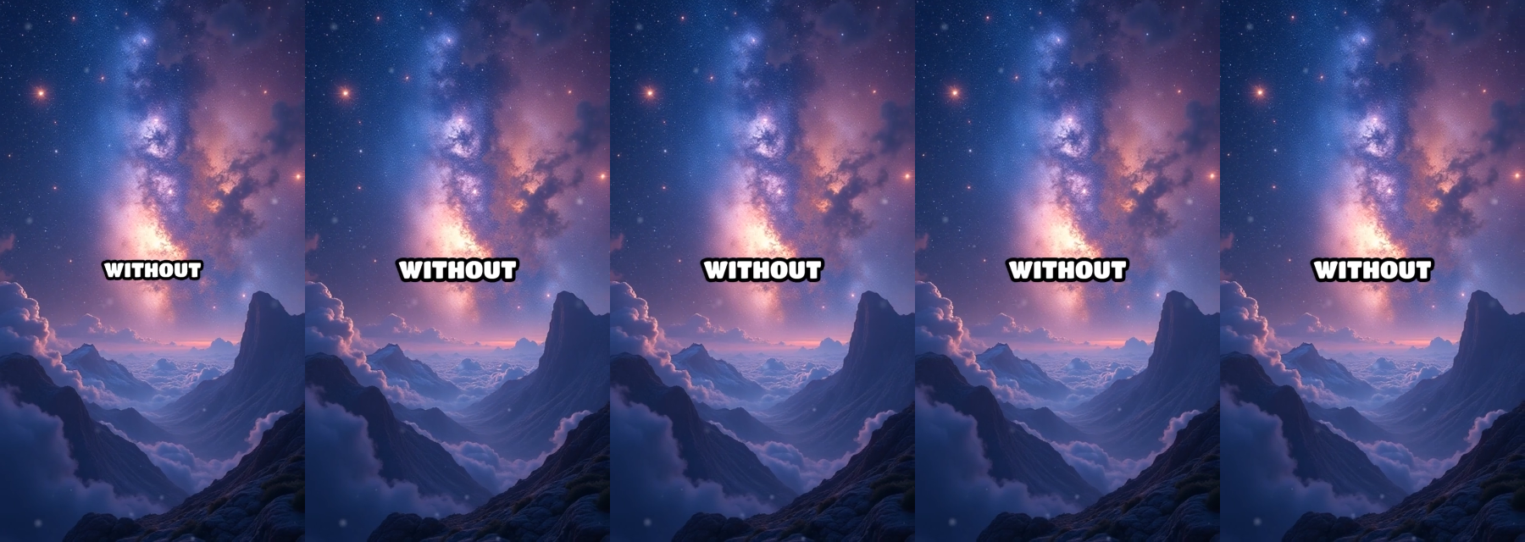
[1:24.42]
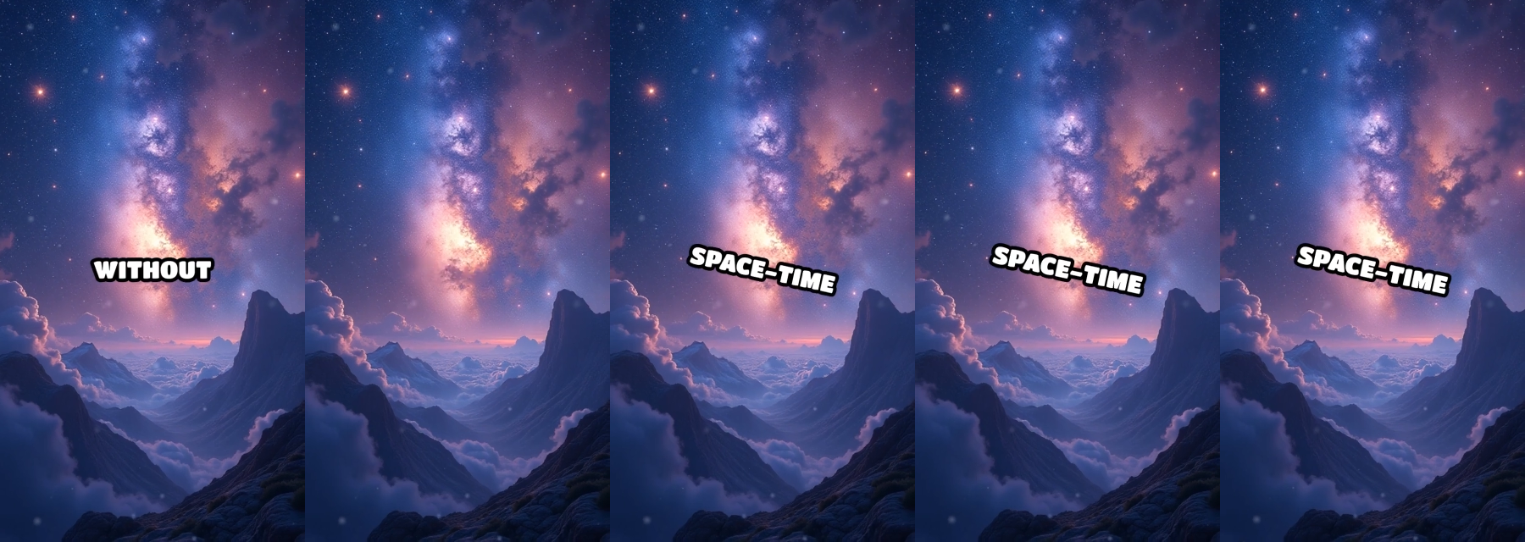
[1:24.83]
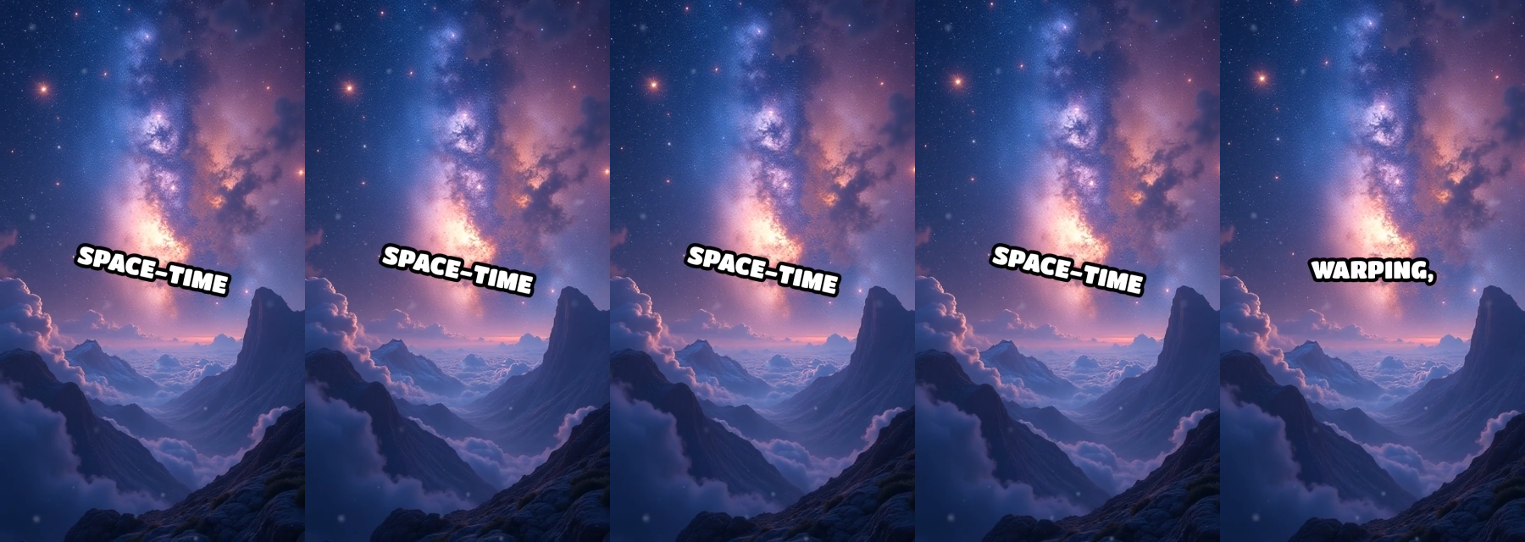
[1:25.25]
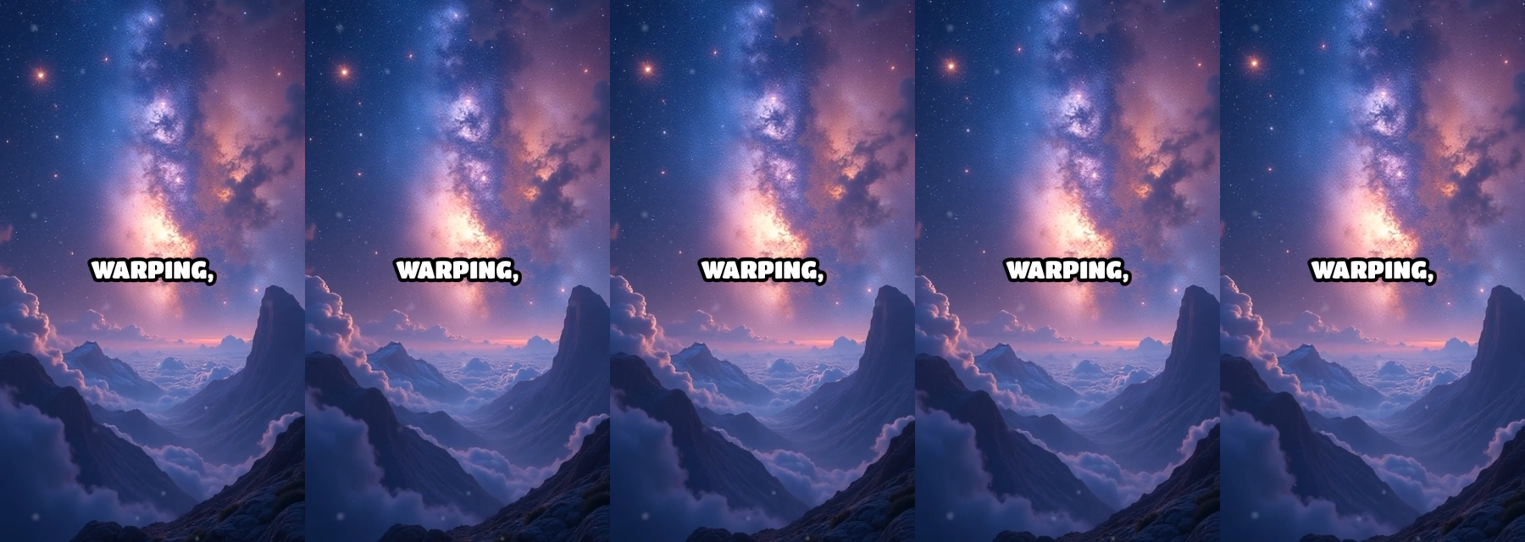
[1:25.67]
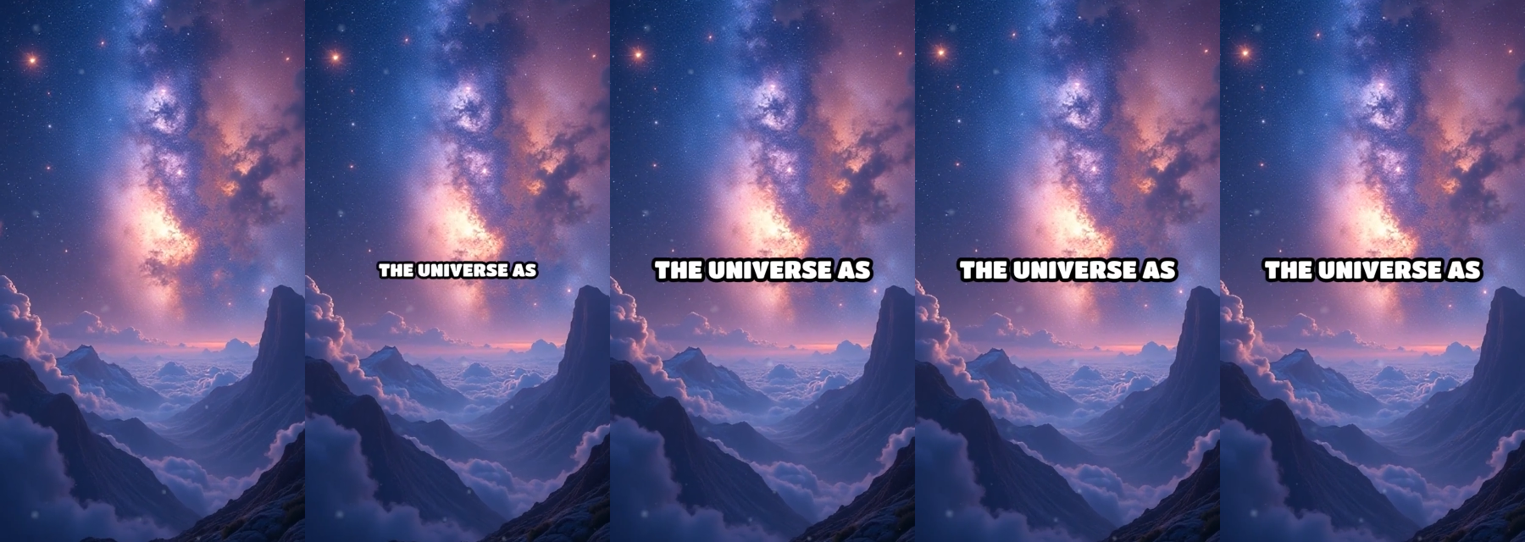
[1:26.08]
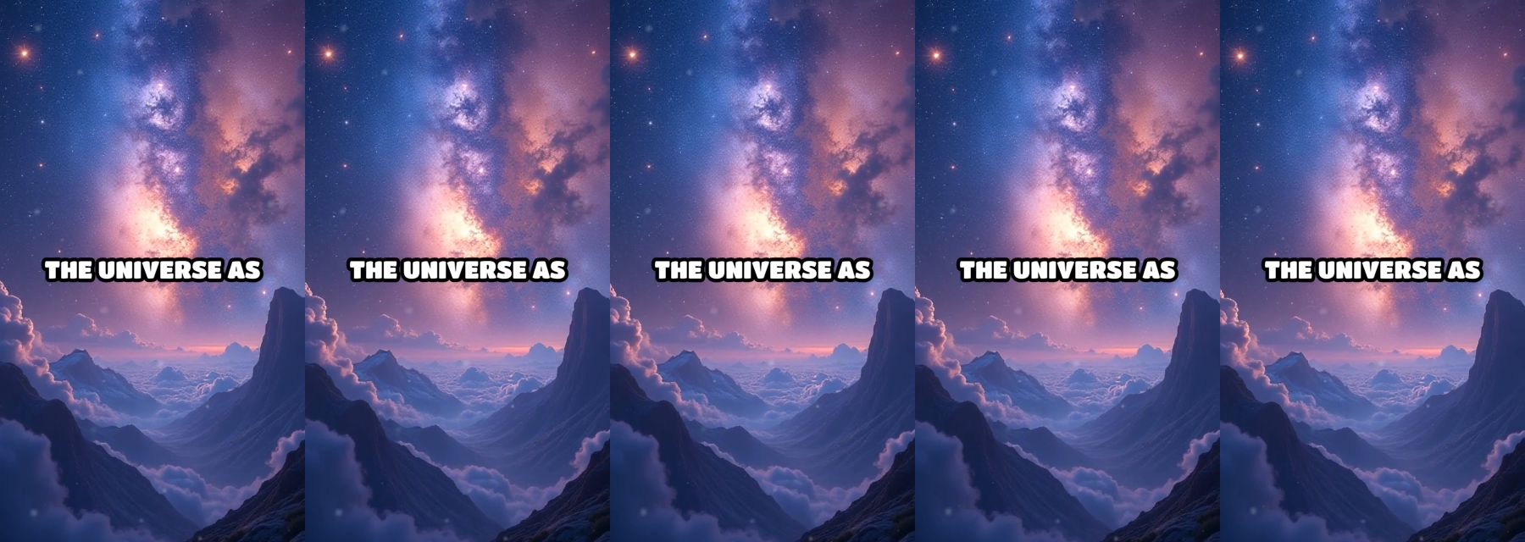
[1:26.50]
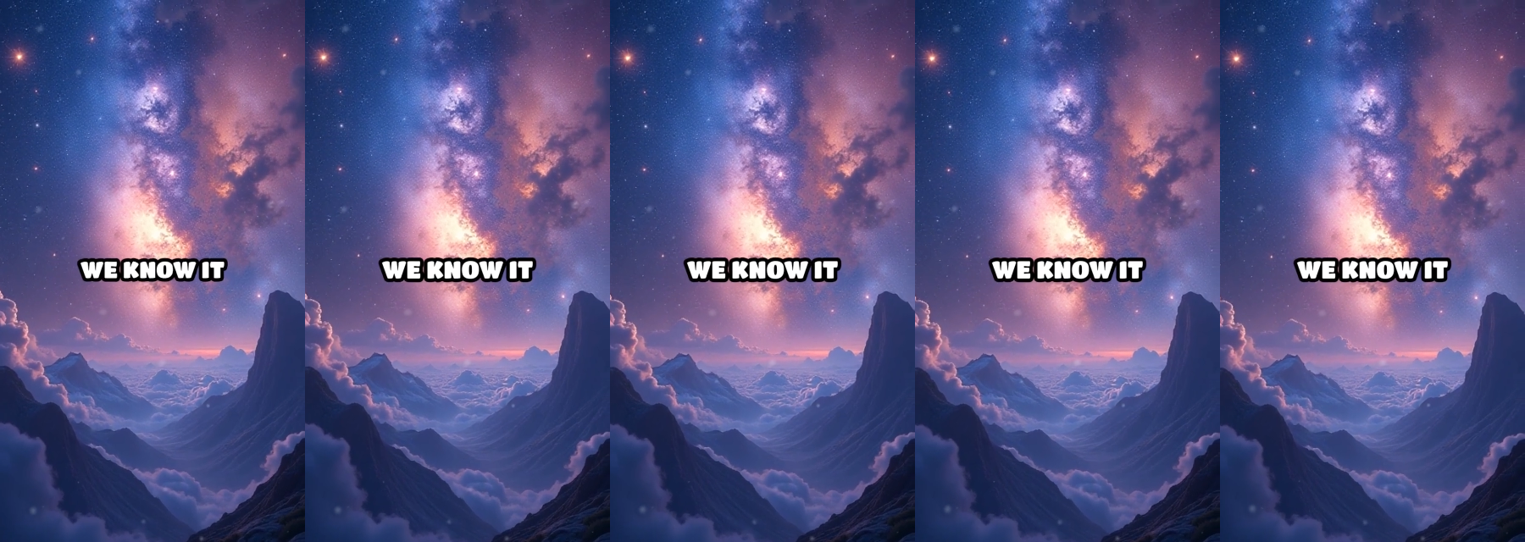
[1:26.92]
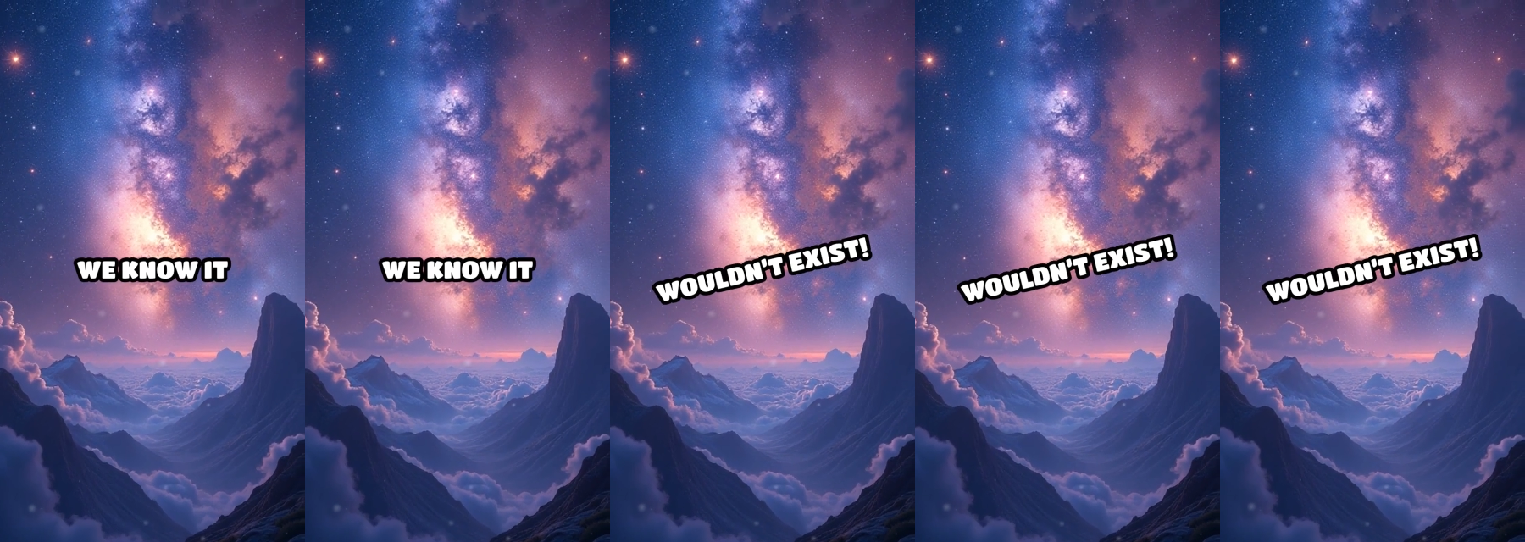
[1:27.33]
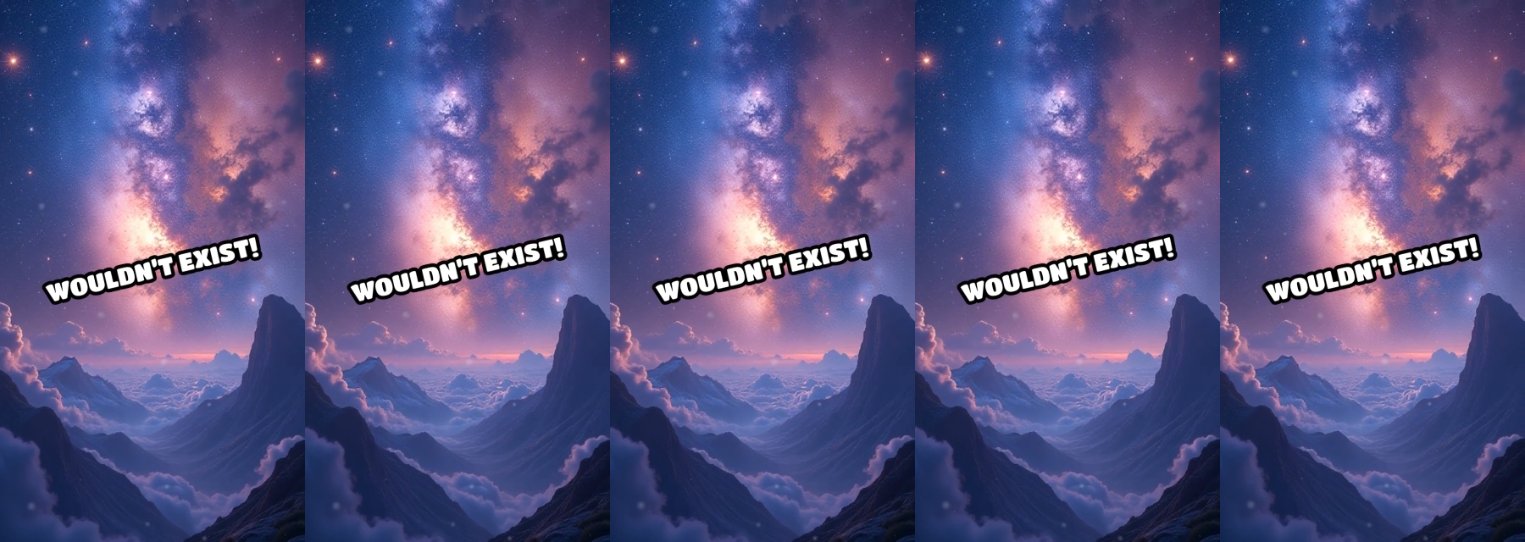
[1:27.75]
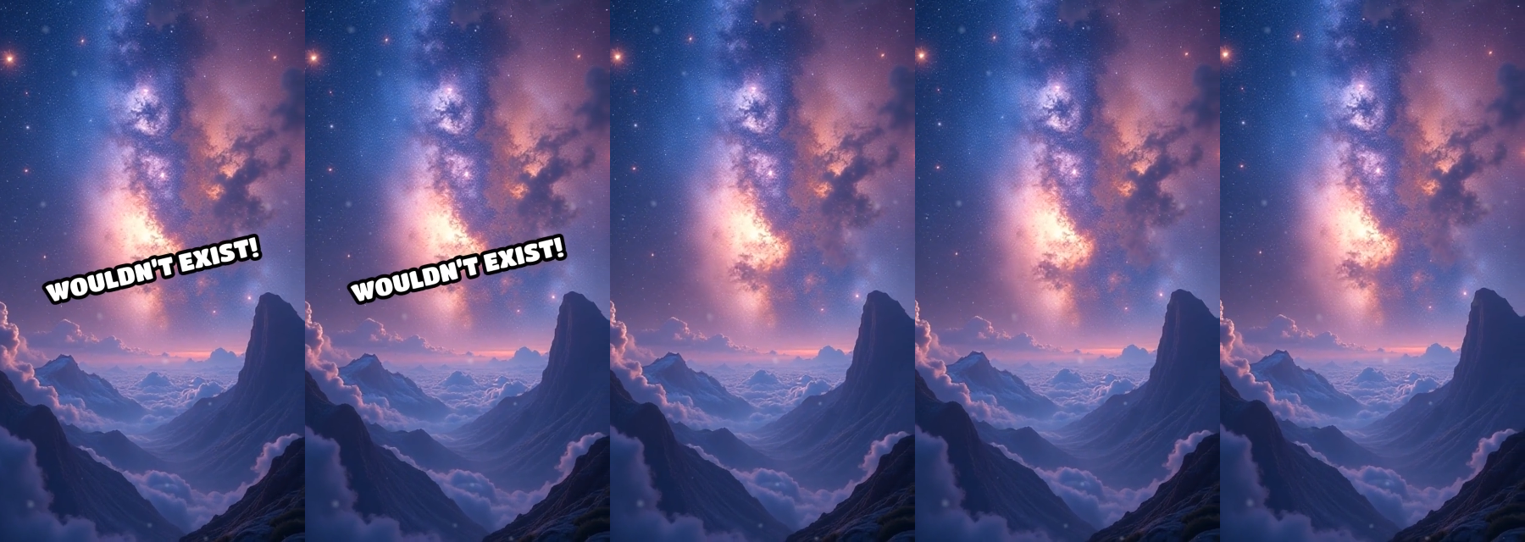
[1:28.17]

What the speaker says: Nobody's mouth can be seen.